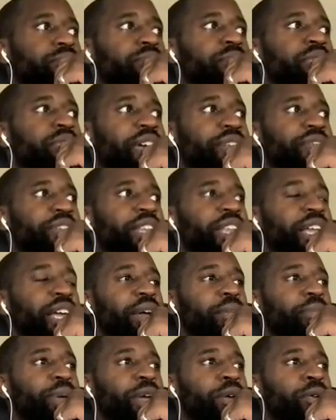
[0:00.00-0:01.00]
definitely like a
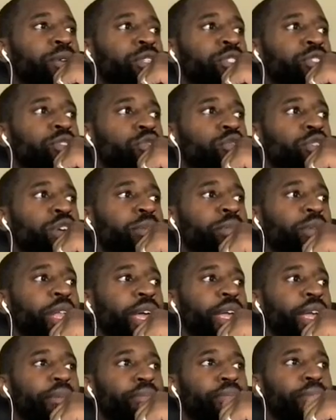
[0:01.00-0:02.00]
big auditorium
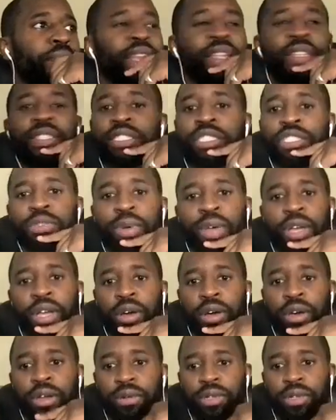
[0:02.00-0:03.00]
like madison square
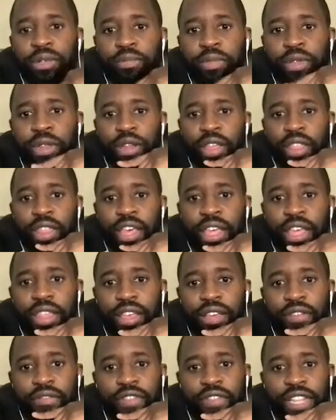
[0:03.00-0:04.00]
garden or something like that that
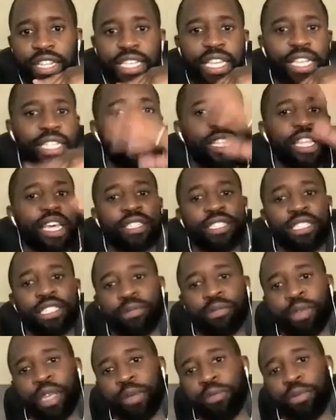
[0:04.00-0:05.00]
can fit tens of thousands
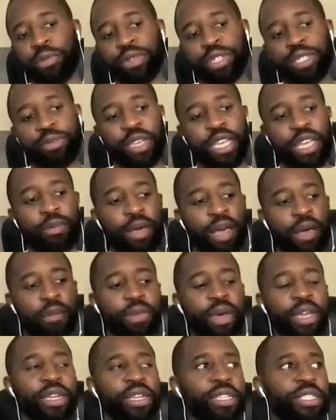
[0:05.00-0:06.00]
of people would speak about
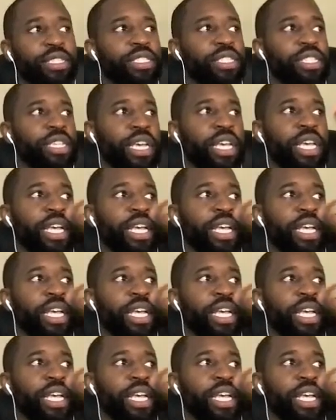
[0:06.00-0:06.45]
abundance